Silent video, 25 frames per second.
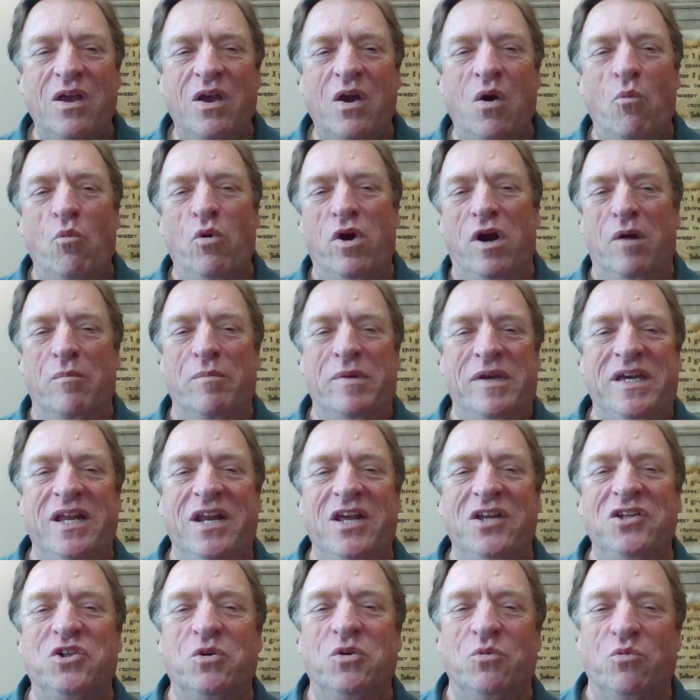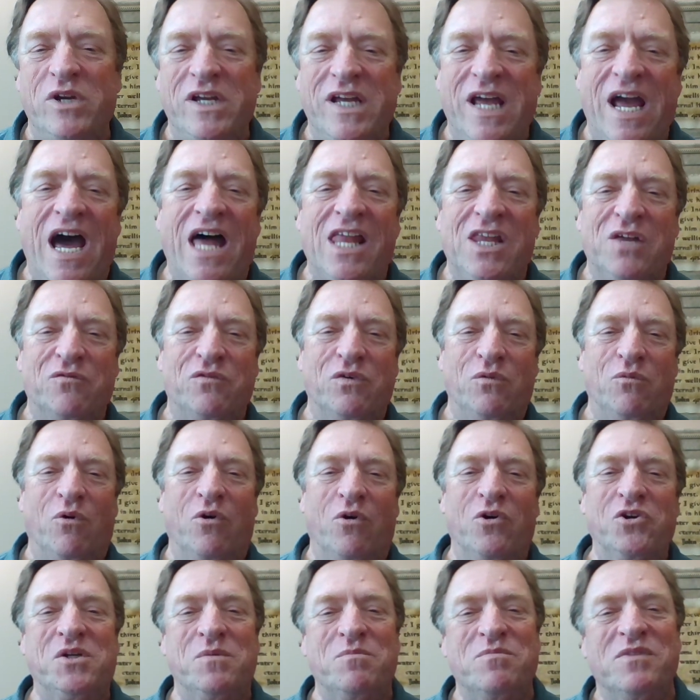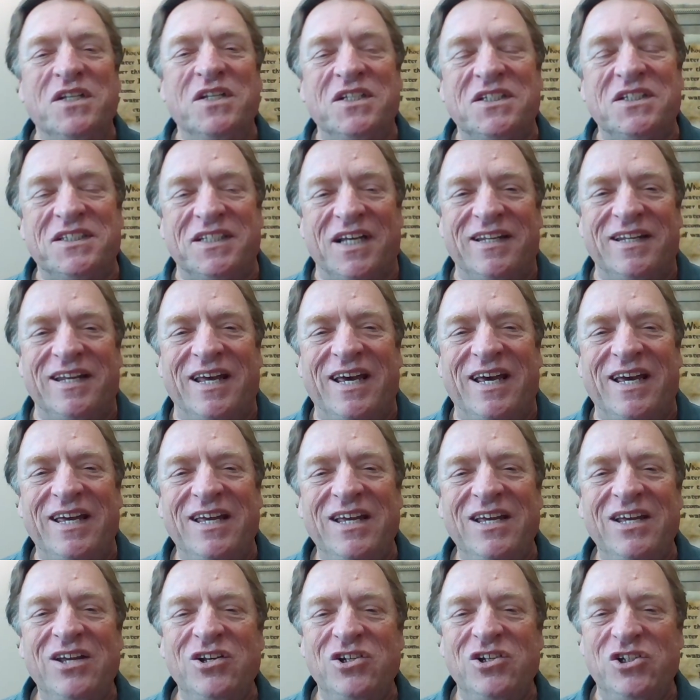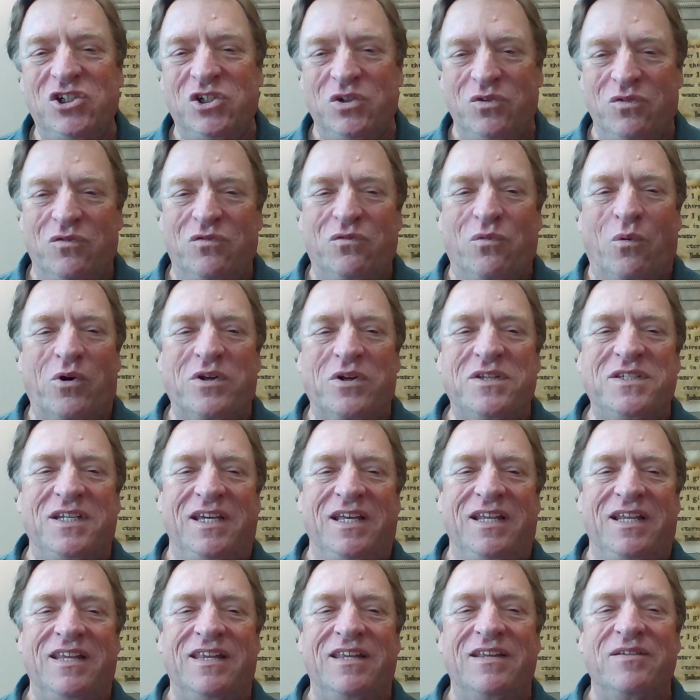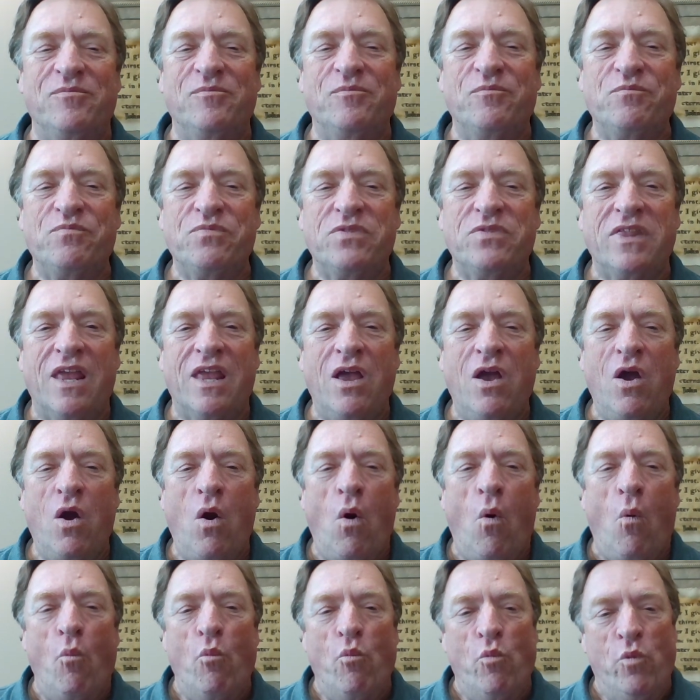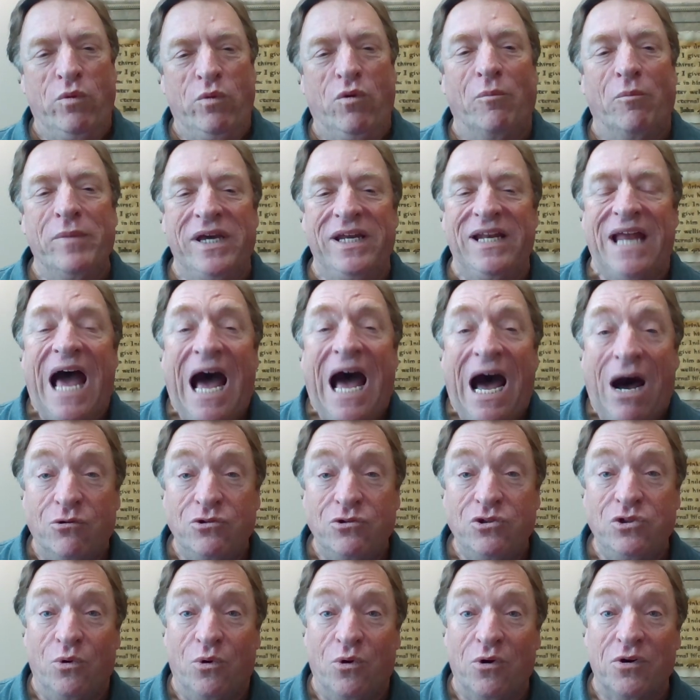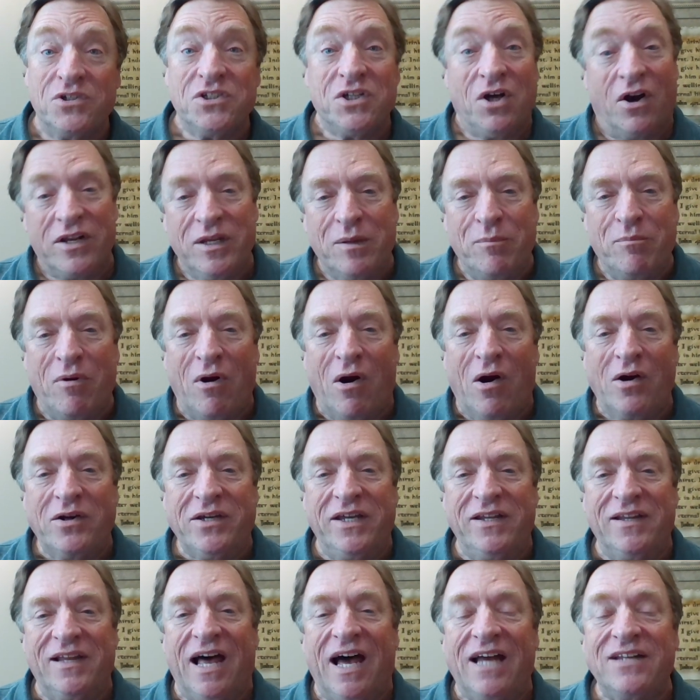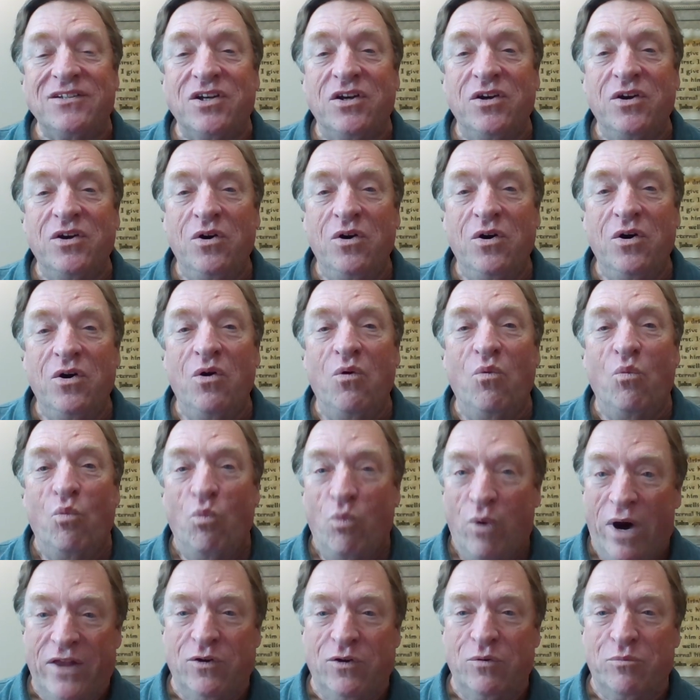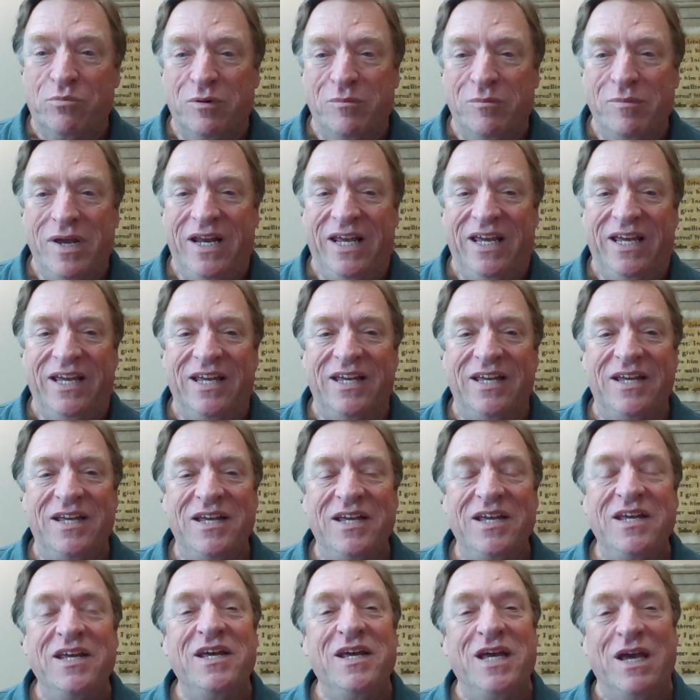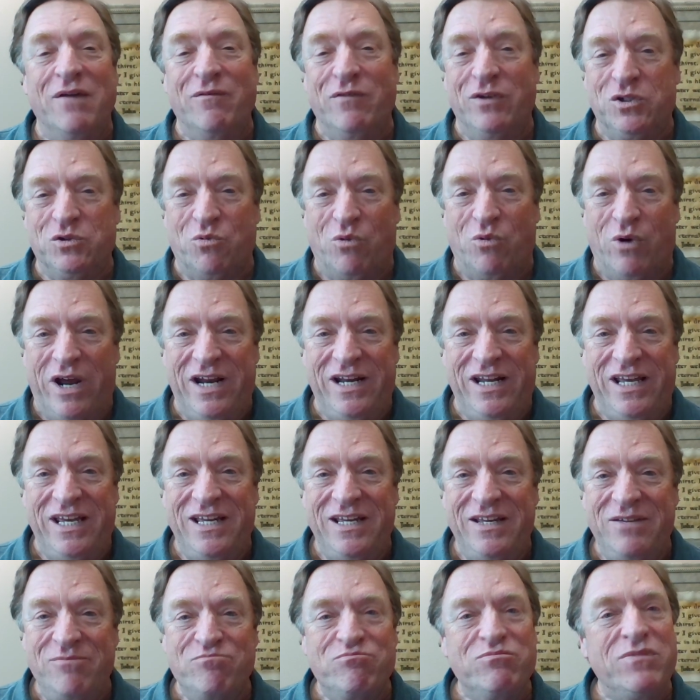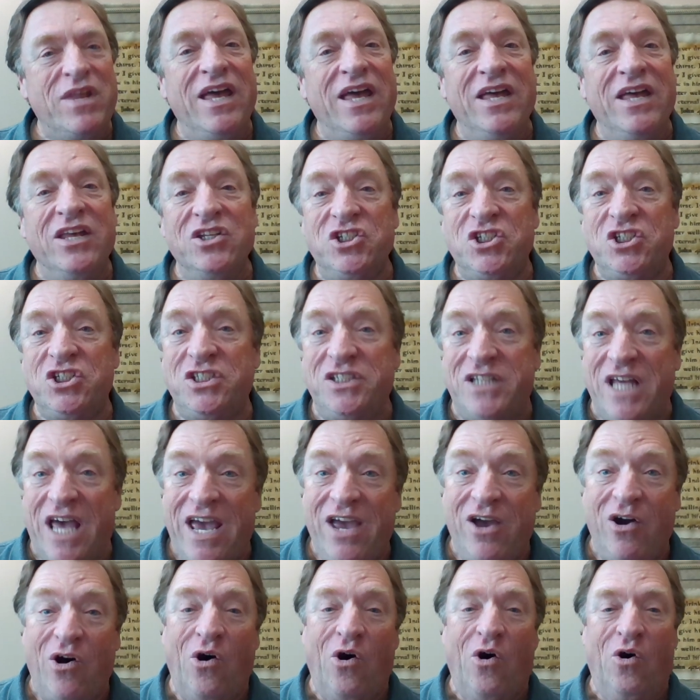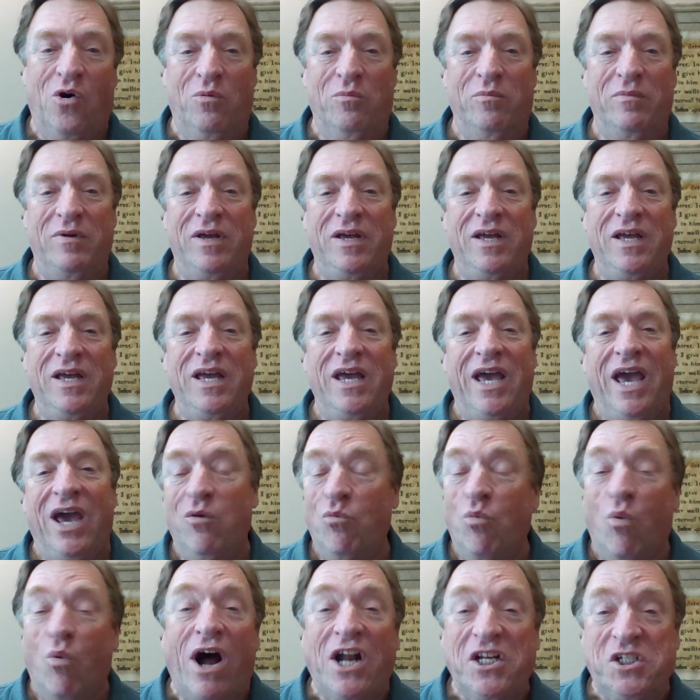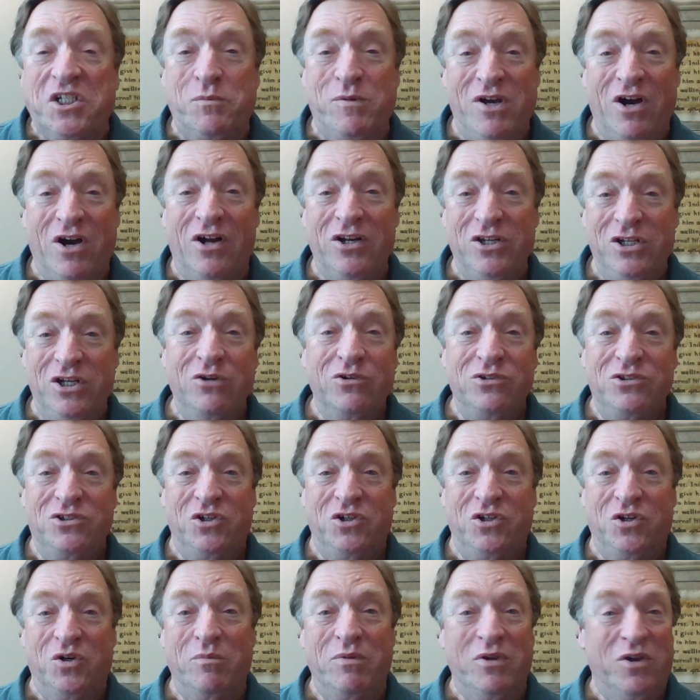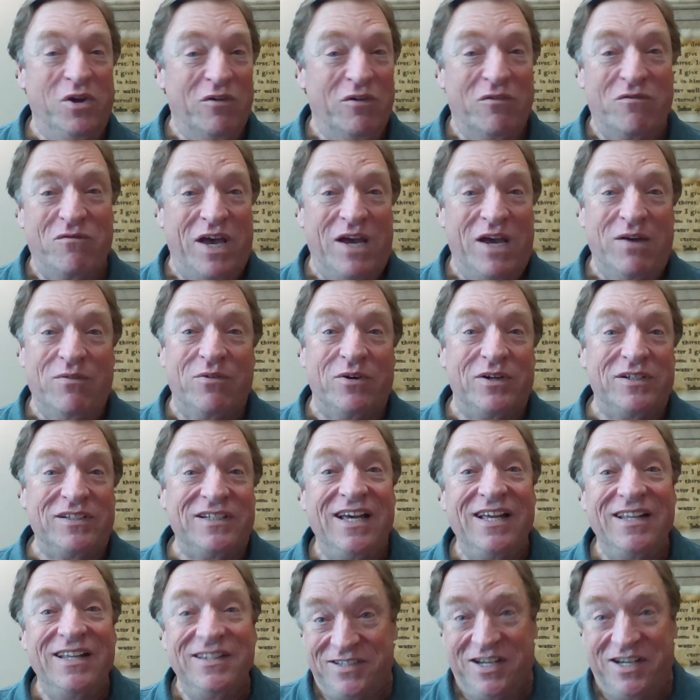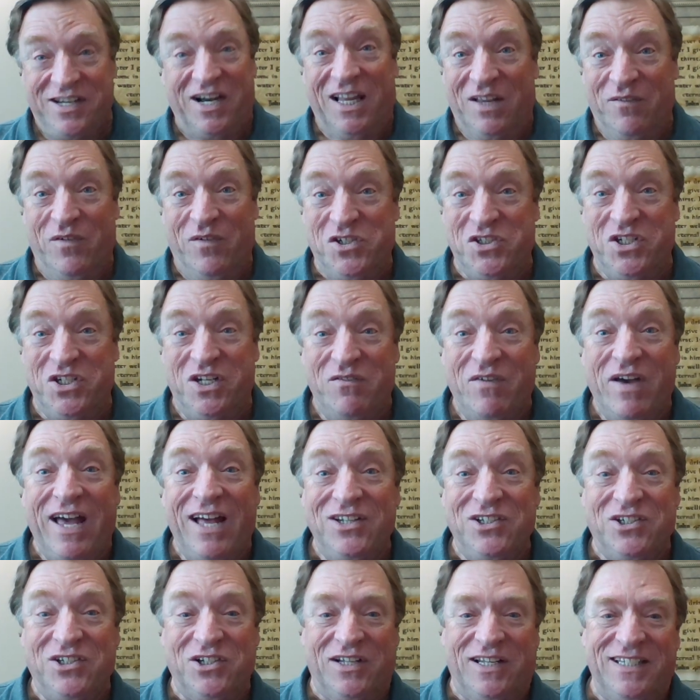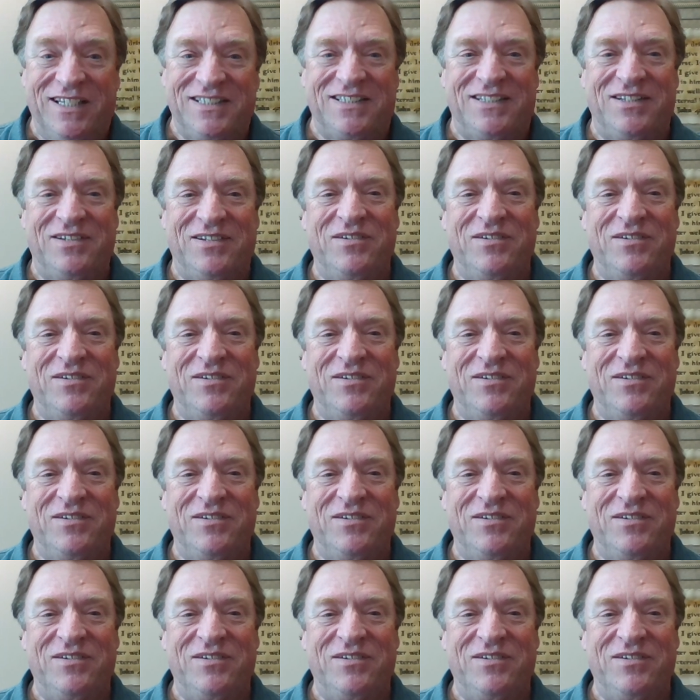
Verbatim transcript: We are beginning to regather for worship this Sunday, June 14th. We will meet outdoors on the parking lot, weather permitting. If it's raining, stay home and watch me on YouTube, your favorite television evangelist.